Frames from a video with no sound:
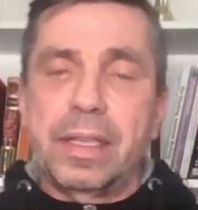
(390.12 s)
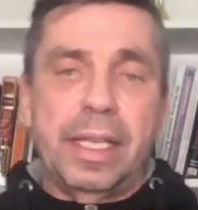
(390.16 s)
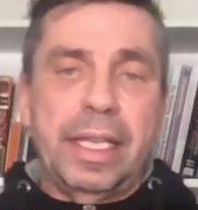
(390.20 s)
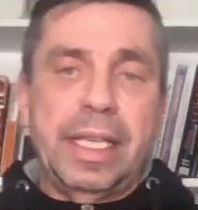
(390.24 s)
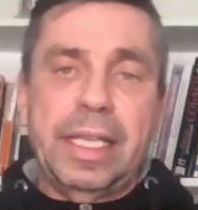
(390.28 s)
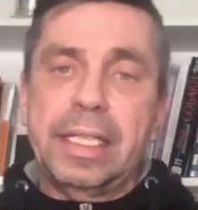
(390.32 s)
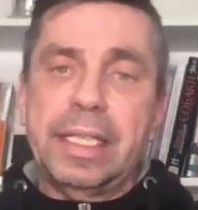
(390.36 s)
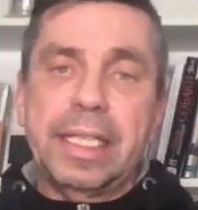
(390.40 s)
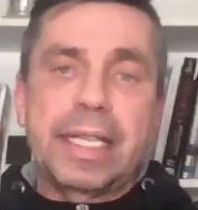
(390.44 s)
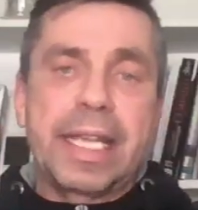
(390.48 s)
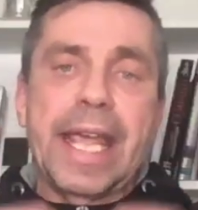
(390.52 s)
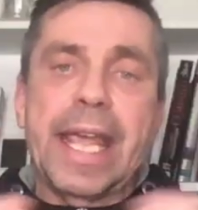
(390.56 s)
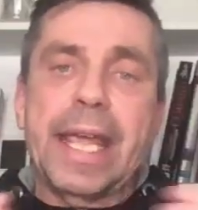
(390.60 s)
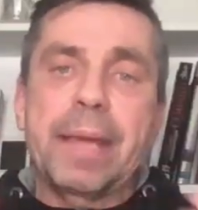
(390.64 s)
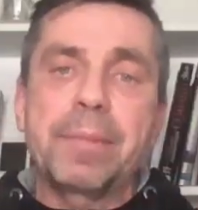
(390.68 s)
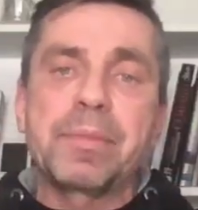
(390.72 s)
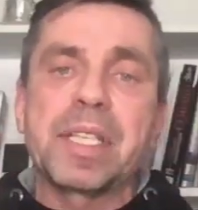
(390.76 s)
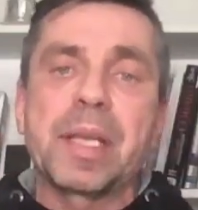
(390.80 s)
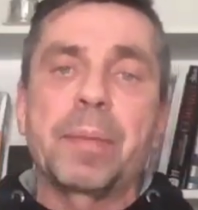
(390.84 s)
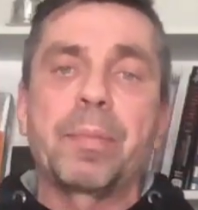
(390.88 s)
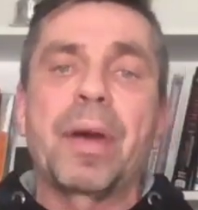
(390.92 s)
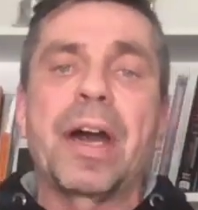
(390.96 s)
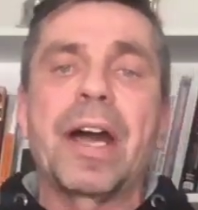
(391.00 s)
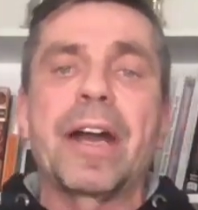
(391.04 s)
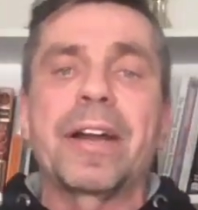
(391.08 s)
In games,
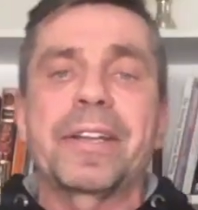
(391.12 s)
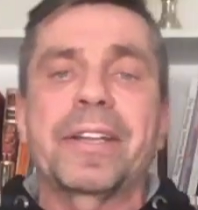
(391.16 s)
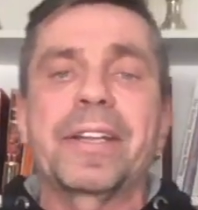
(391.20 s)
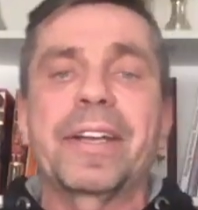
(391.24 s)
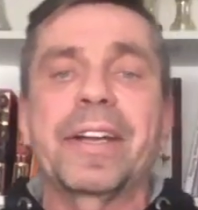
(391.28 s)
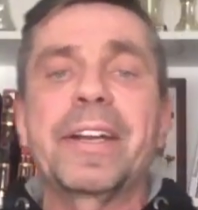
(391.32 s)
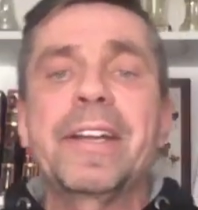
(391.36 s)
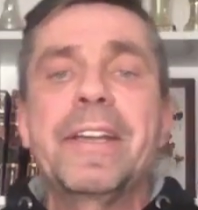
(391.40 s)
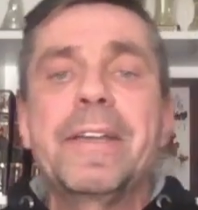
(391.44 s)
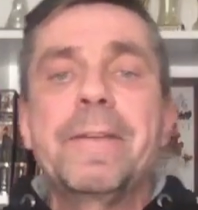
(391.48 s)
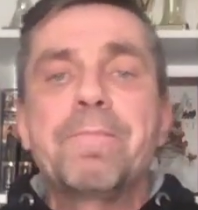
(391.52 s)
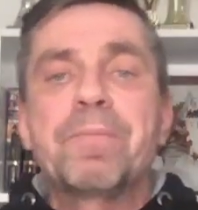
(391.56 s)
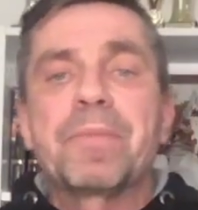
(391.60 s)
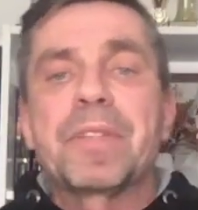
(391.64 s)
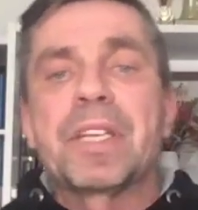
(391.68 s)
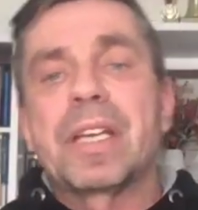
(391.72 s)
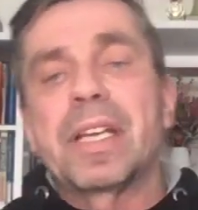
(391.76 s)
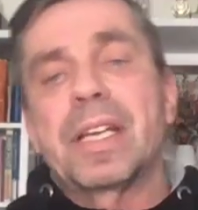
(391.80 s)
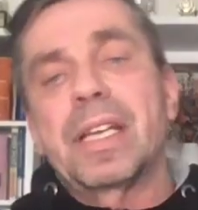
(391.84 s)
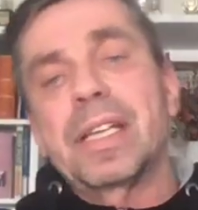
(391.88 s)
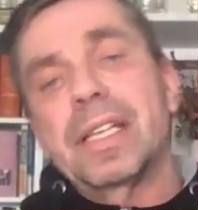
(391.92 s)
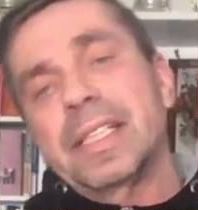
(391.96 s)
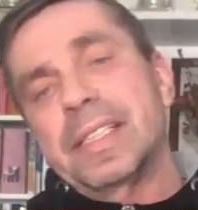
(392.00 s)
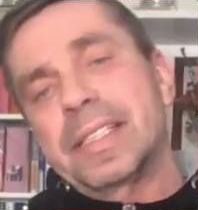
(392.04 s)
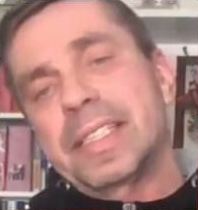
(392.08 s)
a partner.
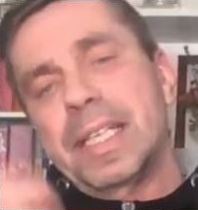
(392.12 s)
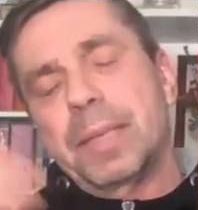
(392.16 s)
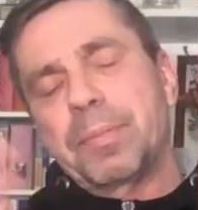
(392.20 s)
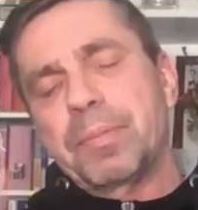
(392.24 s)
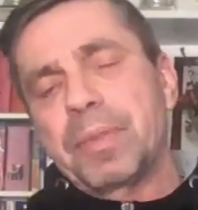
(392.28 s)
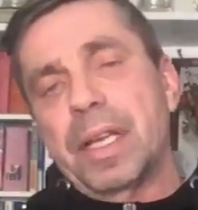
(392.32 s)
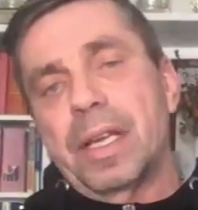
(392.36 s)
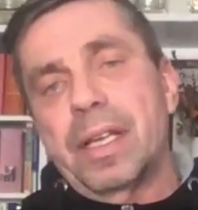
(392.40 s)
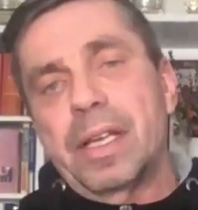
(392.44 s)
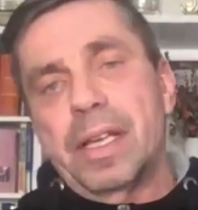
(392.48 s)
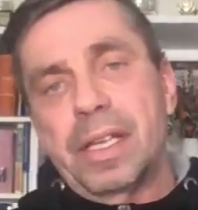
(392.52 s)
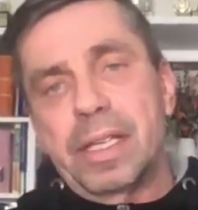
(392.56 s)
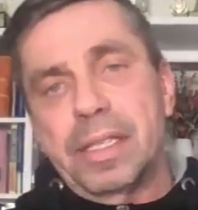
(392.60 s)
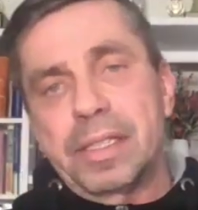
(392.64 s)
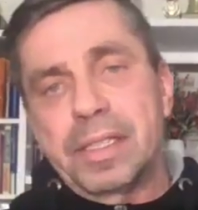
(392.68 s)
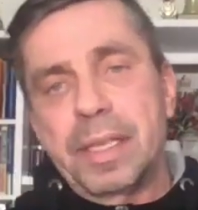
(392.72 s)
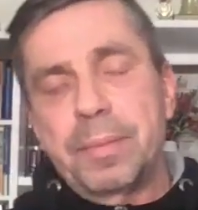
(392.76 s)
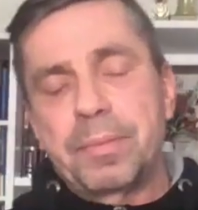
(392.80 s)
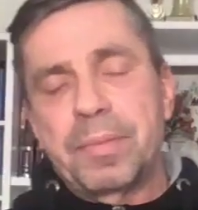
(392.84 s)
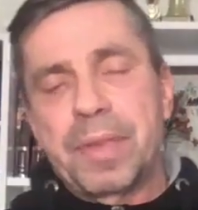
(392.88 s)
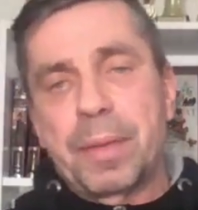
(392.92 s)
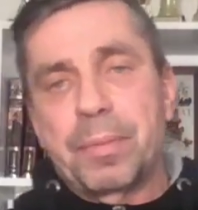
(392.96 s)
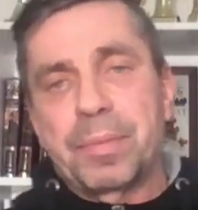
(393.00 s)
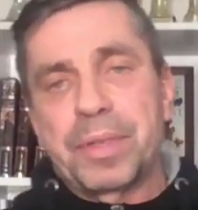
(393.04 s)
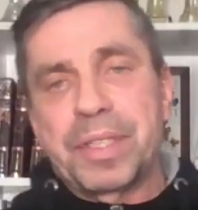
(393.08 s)

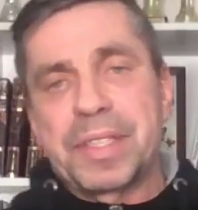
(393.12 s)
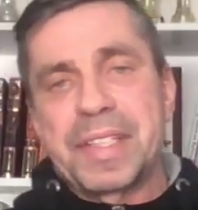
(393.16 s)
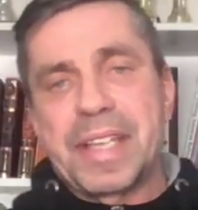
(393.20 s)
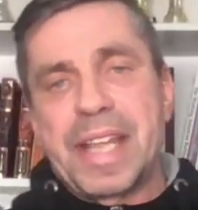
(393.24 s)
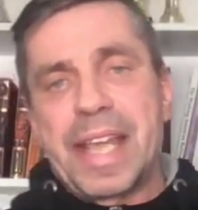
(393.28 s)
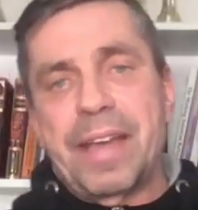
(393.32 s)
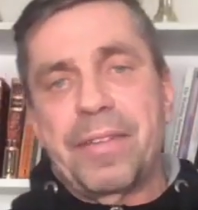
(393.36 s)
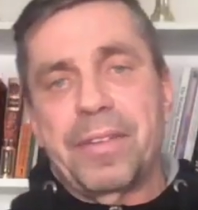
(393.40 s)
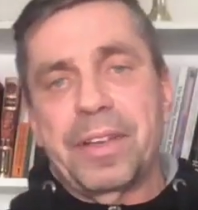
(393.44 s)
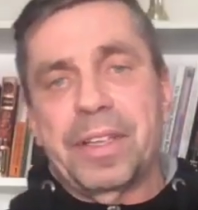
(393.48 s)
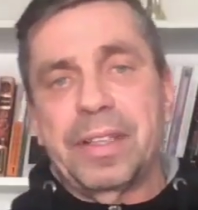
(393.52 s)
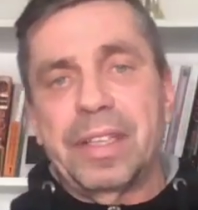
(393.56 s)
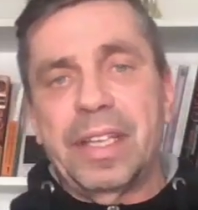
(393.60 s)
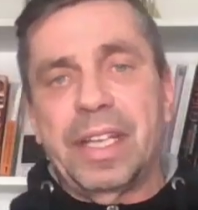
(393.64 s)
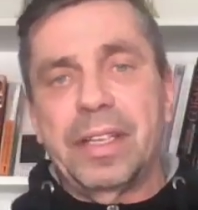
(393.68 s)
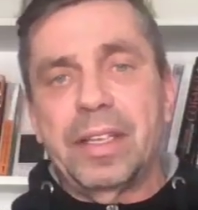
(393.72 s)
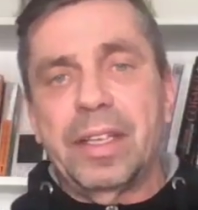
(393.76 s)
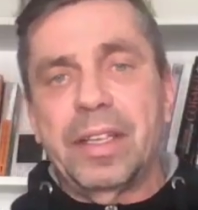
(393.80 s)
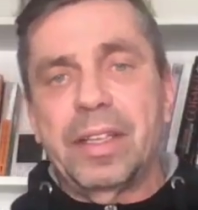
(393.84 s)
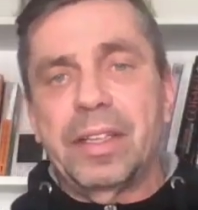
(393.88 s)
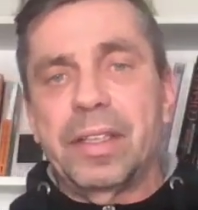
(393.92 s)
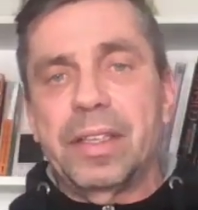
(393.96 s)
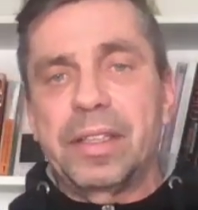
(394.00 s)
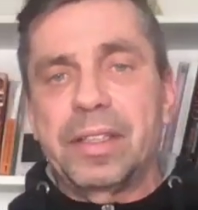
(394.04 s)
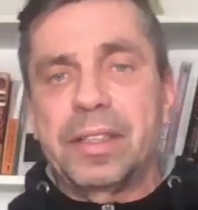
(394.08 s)
Tip number 7:
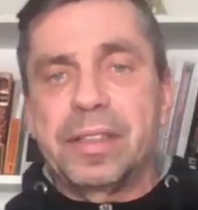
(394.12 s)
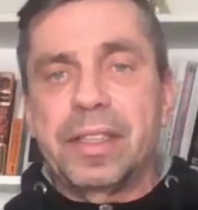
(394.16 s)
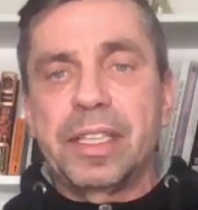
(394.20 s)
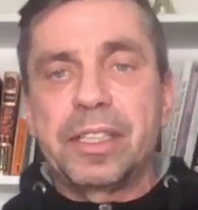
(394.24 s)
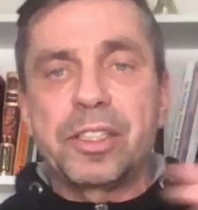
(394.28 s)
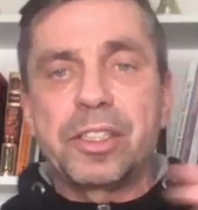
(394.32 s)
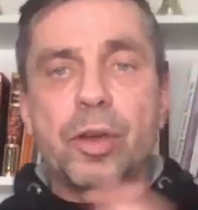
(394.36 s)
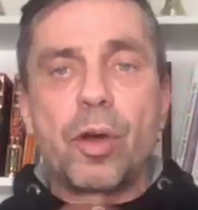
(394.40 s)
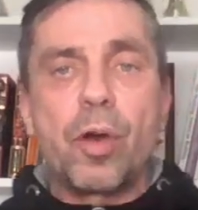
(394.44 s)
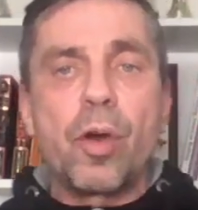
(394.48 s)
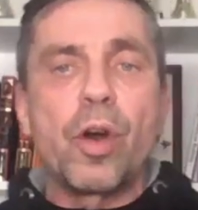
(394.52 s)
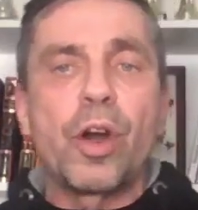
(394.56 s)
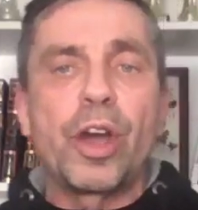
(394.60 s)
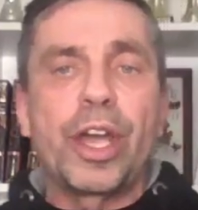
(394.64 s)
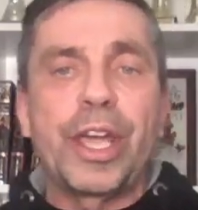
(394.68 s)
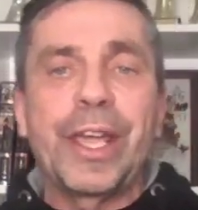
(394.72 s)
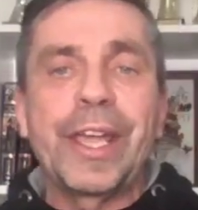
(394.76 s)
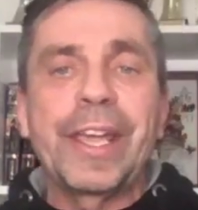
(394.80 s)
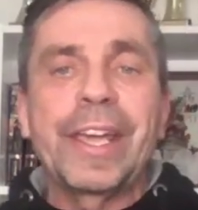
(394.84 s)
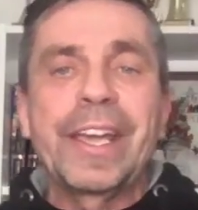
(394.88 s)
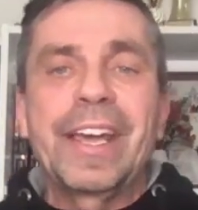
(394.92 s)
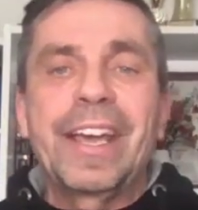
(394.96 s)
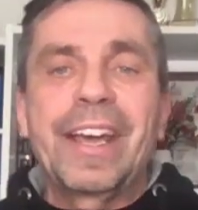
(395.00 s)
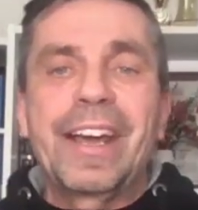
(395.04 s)
the toy